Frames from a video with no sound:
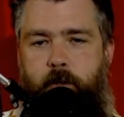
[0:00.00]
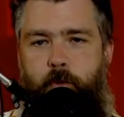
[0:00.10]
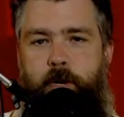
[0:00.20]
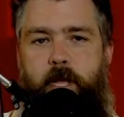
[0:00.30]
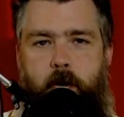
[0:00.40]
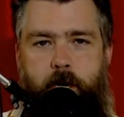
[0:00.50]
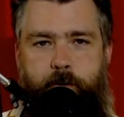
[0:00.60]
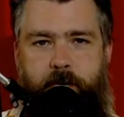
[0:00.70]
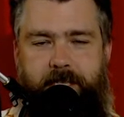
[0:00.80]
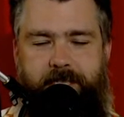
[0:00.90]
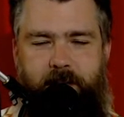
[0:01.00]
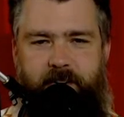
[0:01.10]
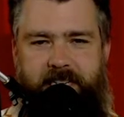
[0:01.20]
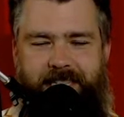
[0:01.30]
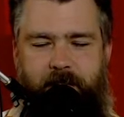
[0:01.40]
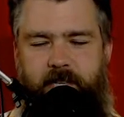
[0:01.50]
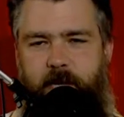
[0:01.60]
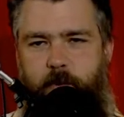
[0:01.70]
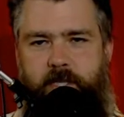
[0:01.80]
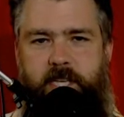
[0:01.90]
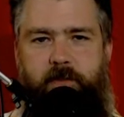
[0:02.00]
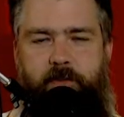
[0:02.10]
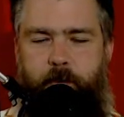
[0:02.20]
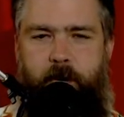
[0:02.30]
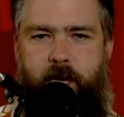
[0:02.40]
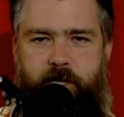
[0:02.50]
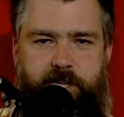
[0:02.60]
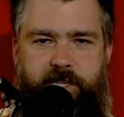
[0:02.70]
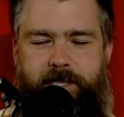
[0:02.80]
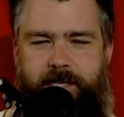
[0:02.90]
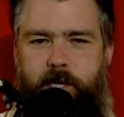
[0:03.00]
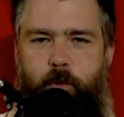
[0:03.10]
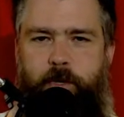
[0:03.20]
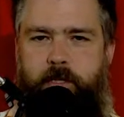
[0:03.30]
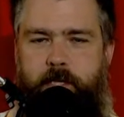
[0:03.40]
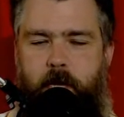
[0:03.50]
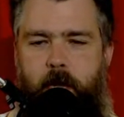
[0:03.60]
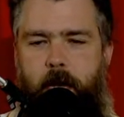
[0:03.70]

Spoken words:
377, it was the Fibonacci sequence,